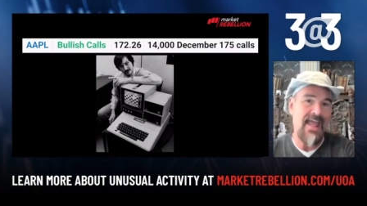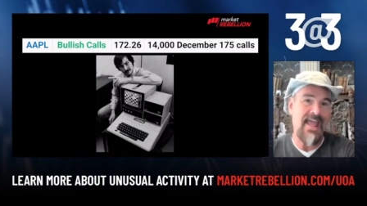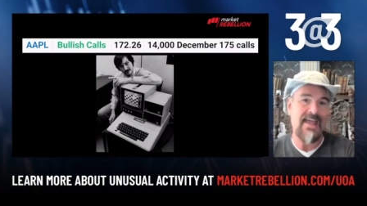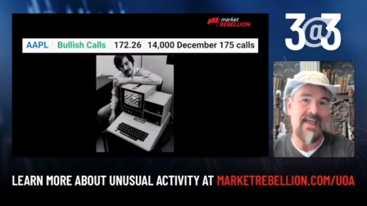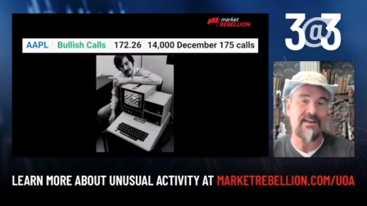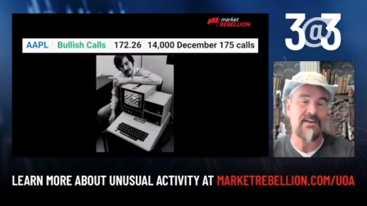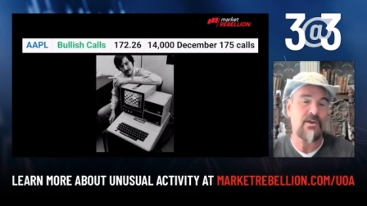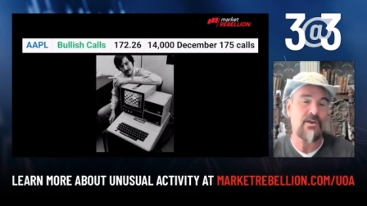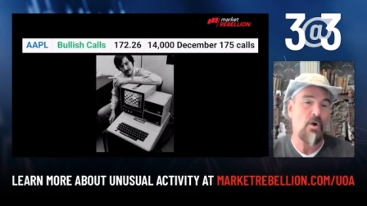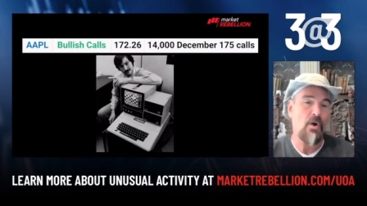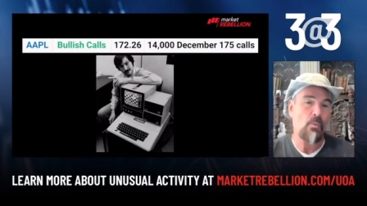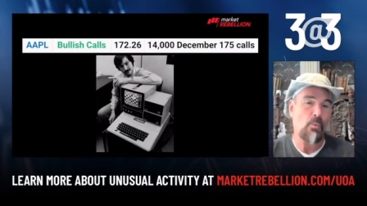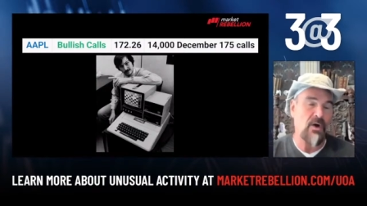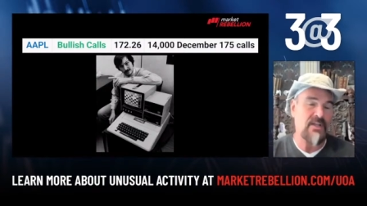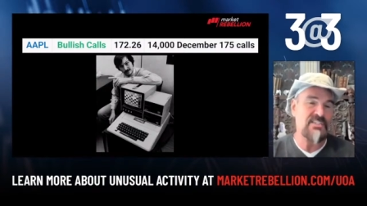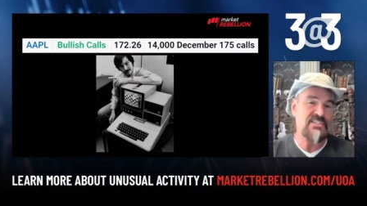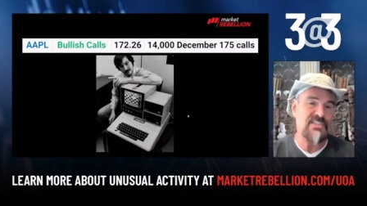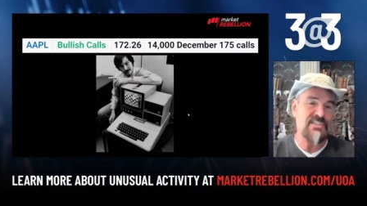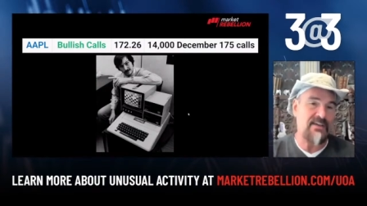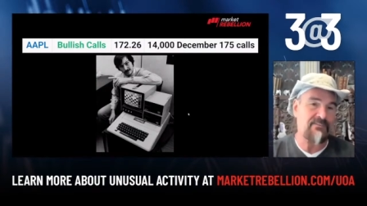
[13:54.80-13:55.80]
And
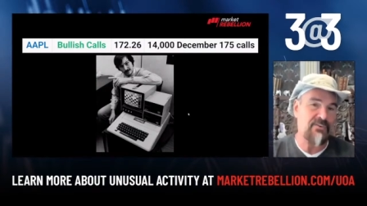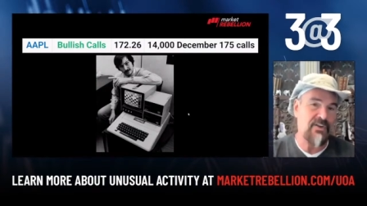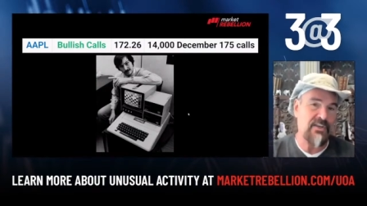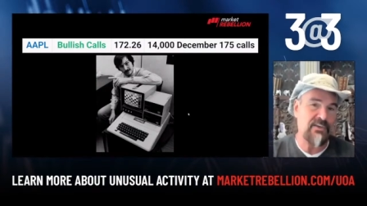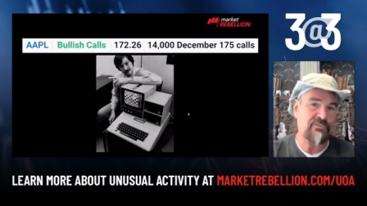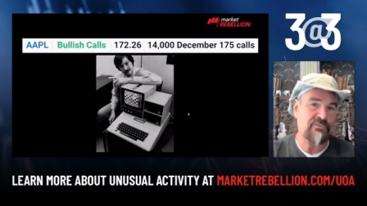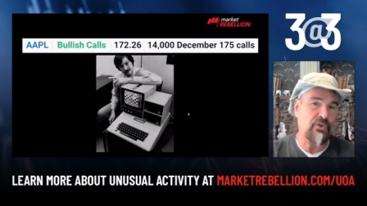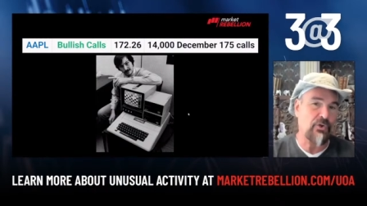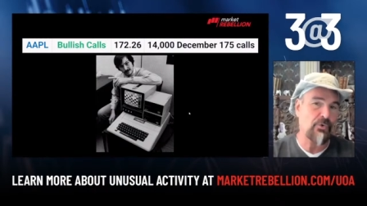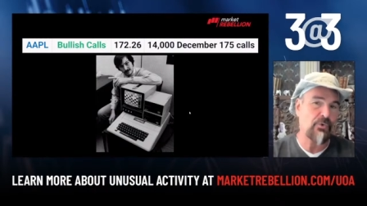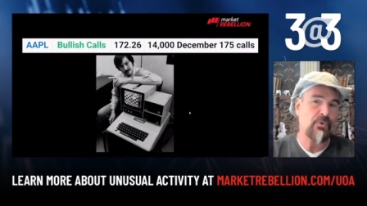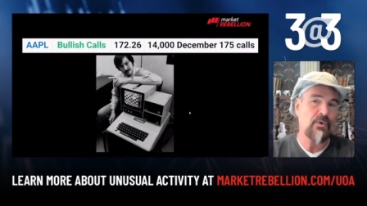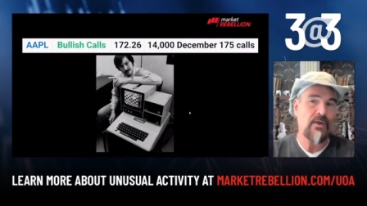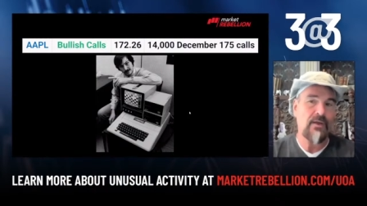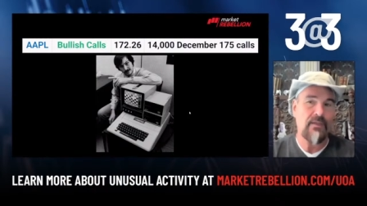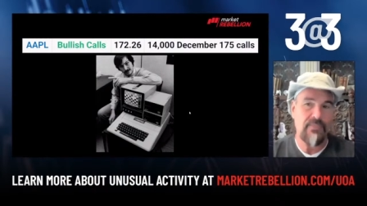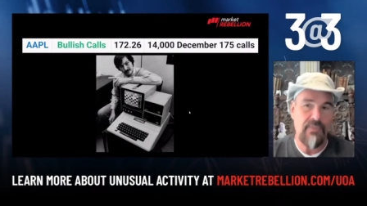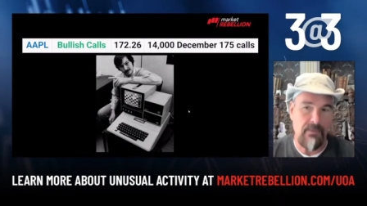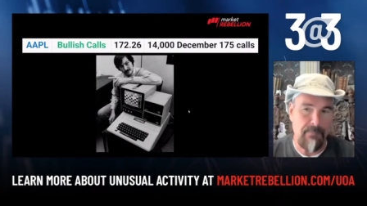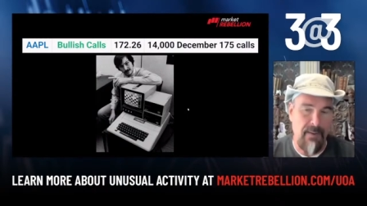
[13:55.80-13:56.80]
172,
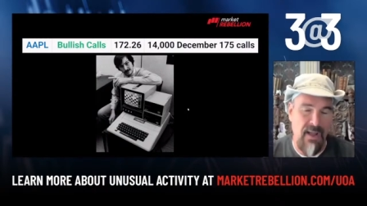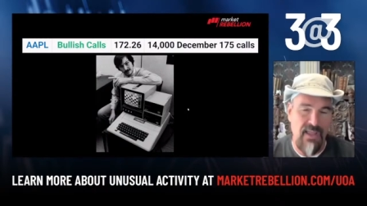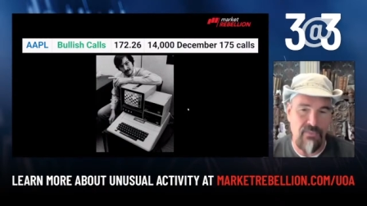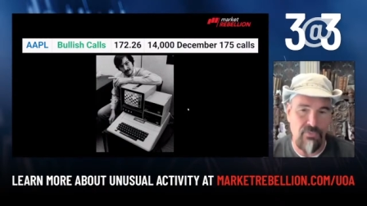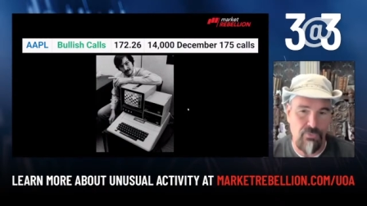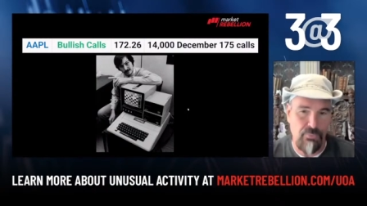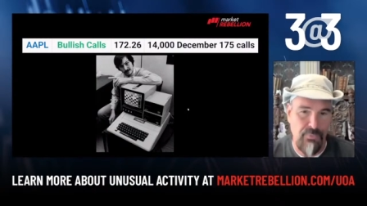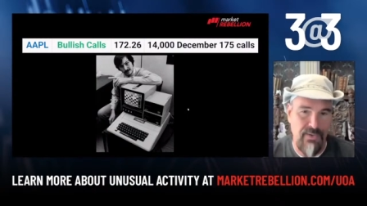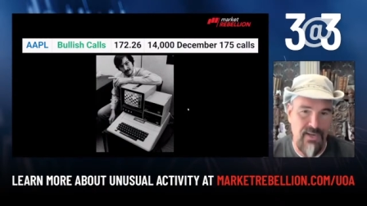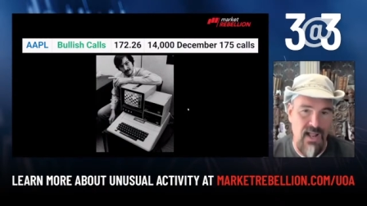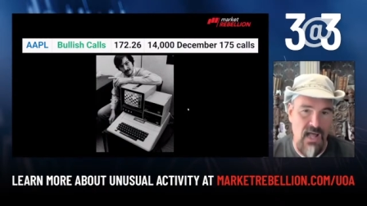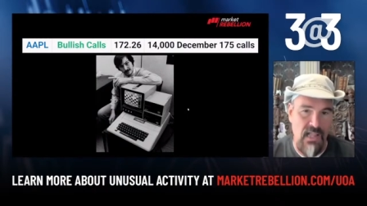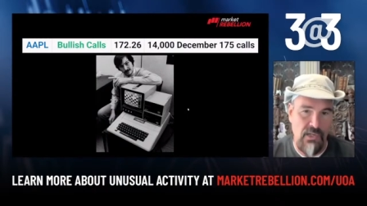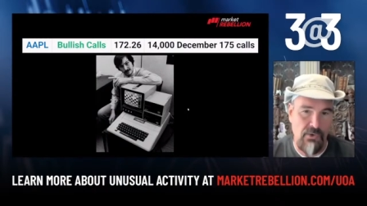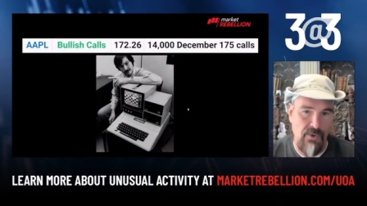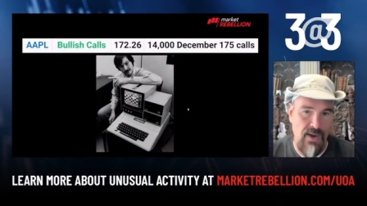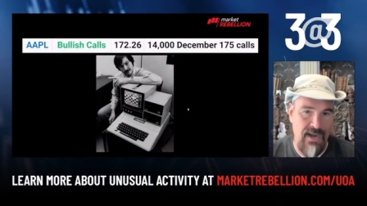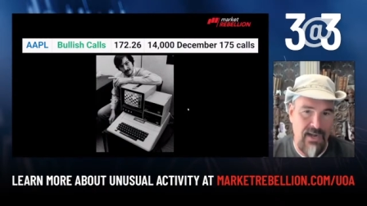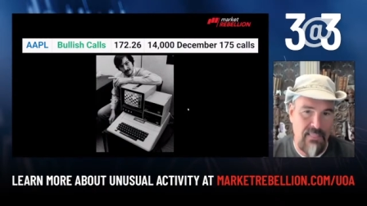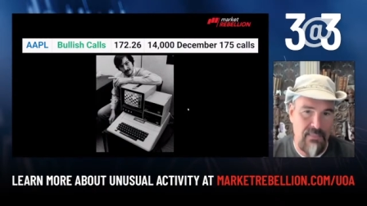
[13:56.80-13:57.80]
they're buying $3
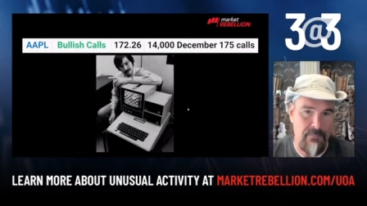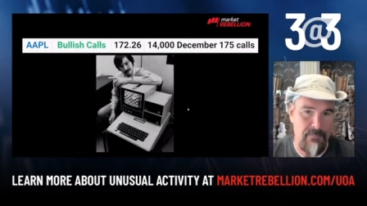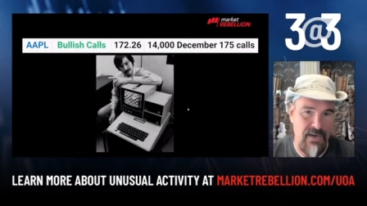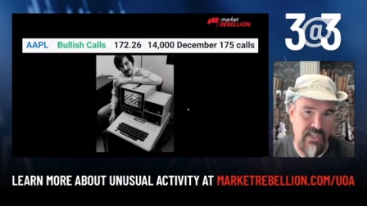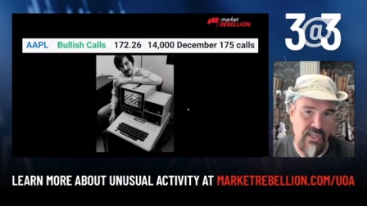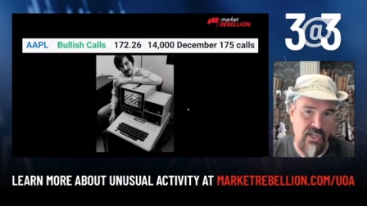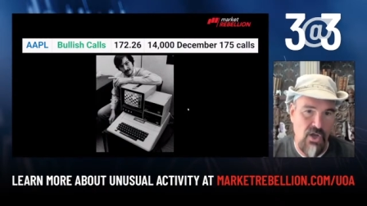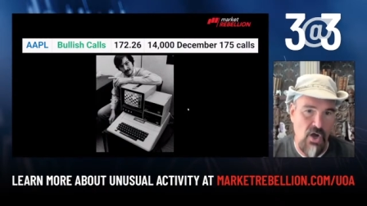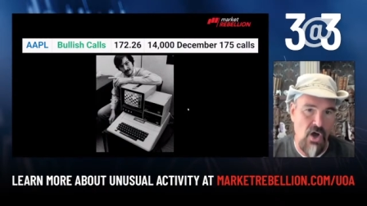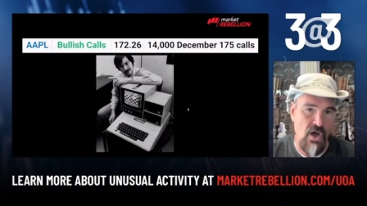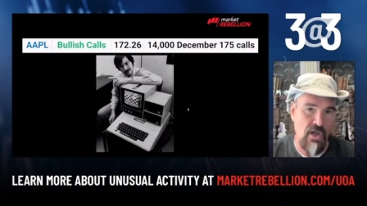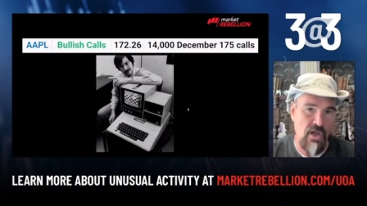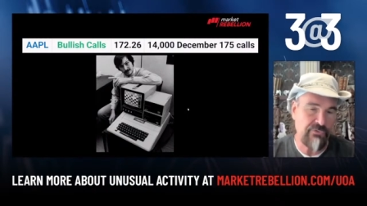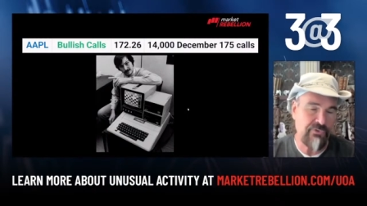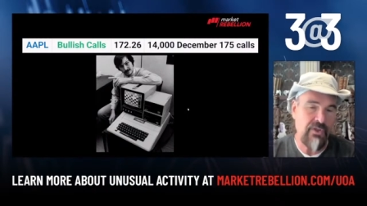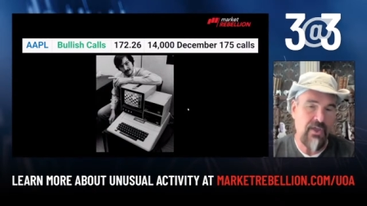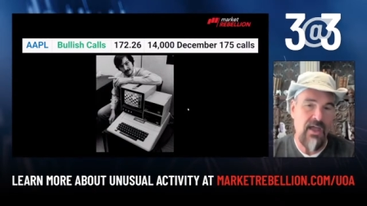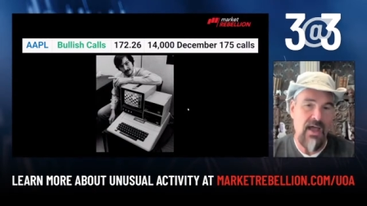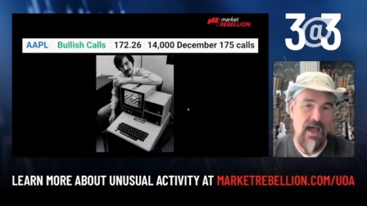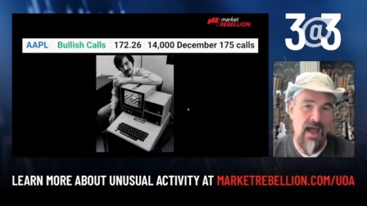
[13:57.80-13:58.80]
out of the money
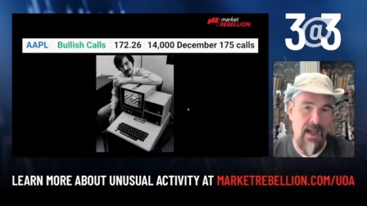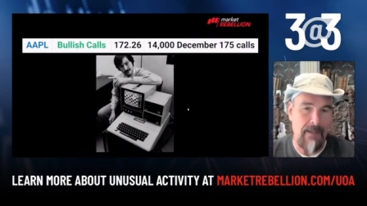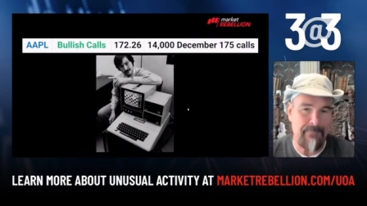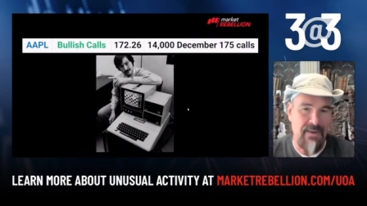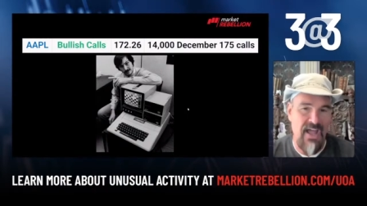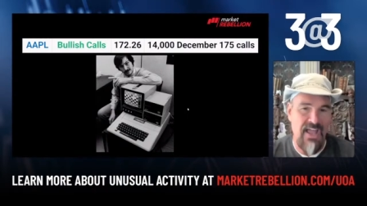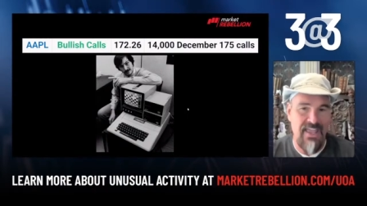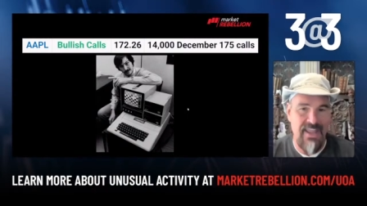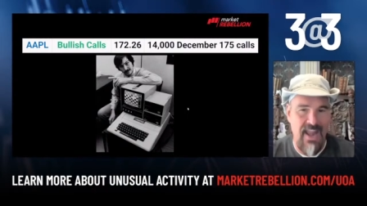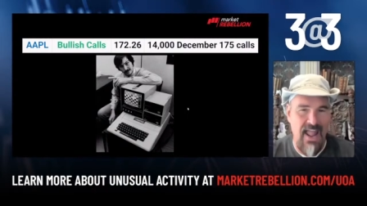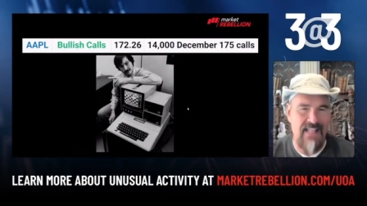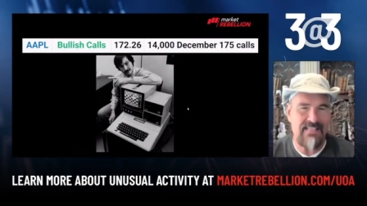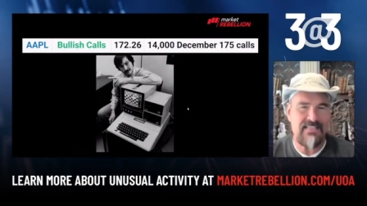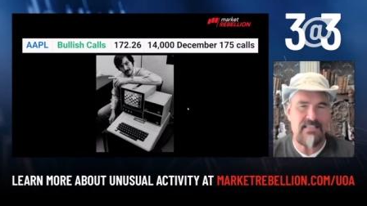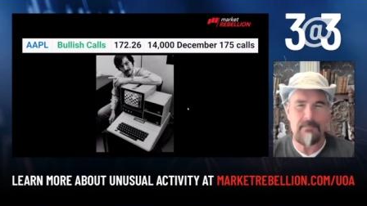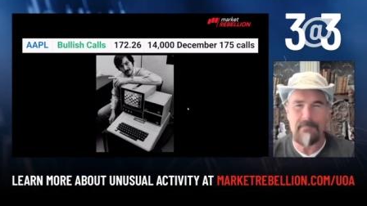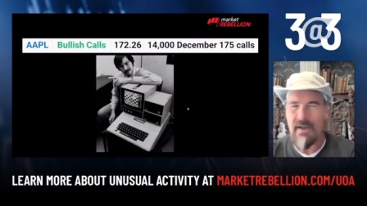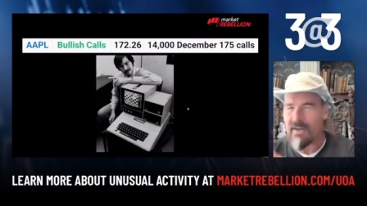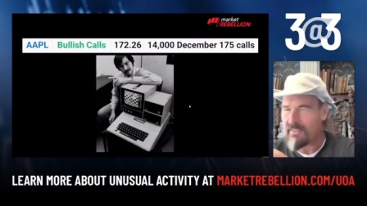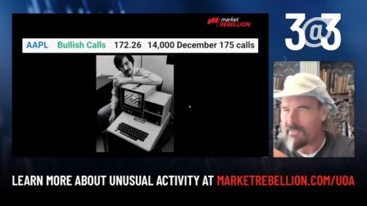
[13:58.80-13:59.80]
calls. I'm buying
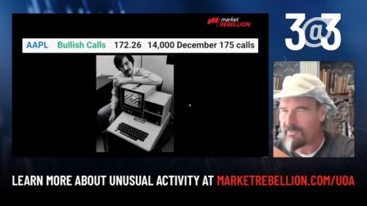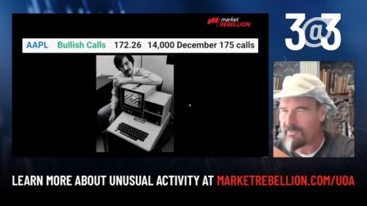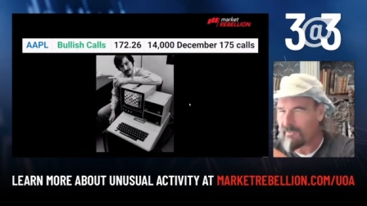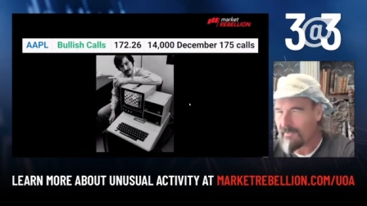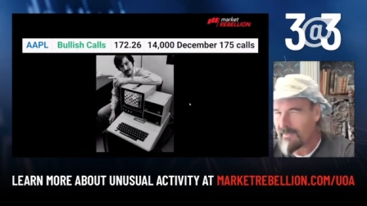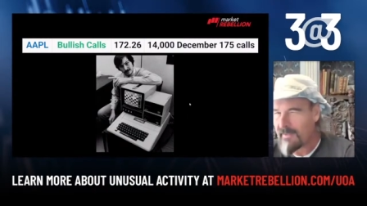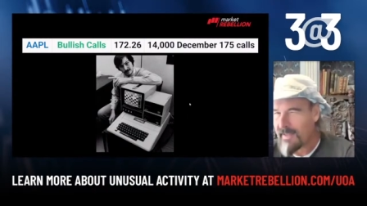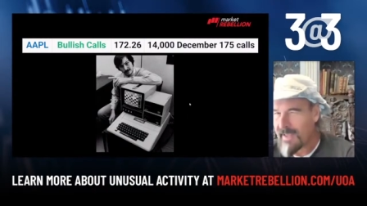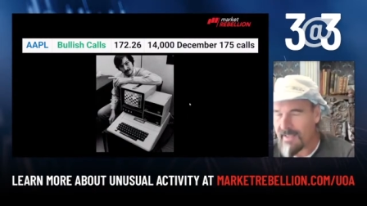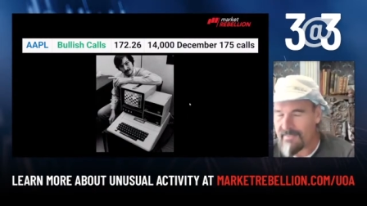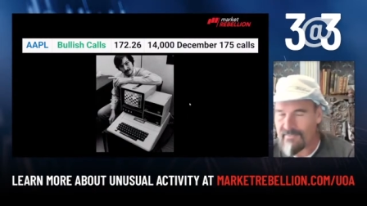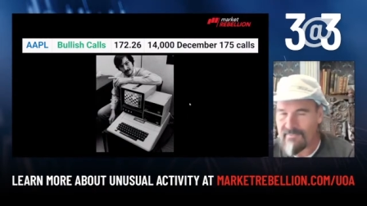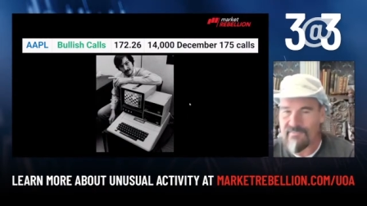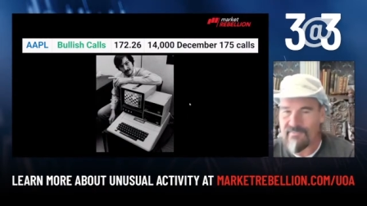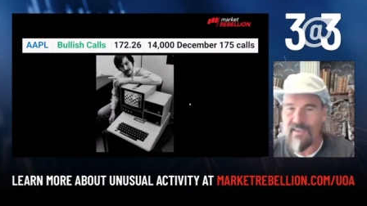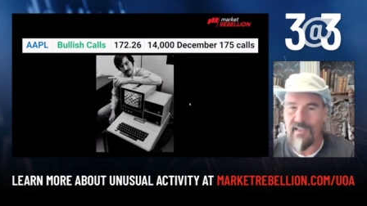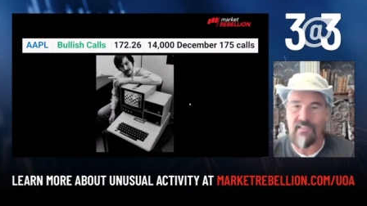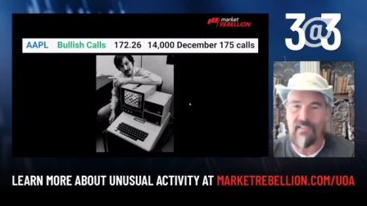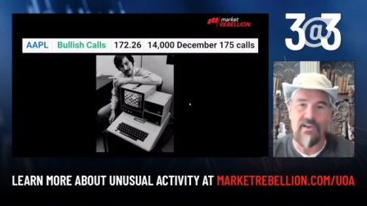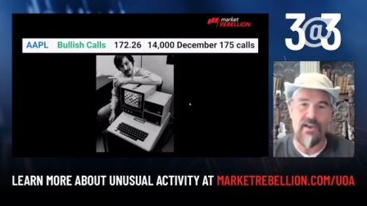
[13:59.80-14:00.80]
at the monies and
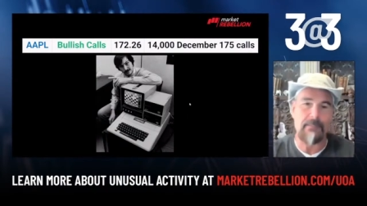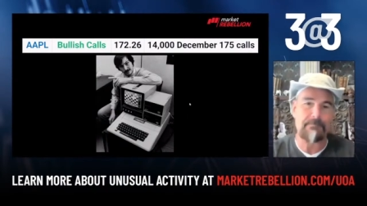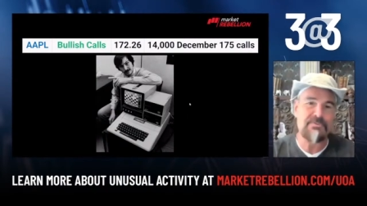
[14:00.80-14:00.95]
selling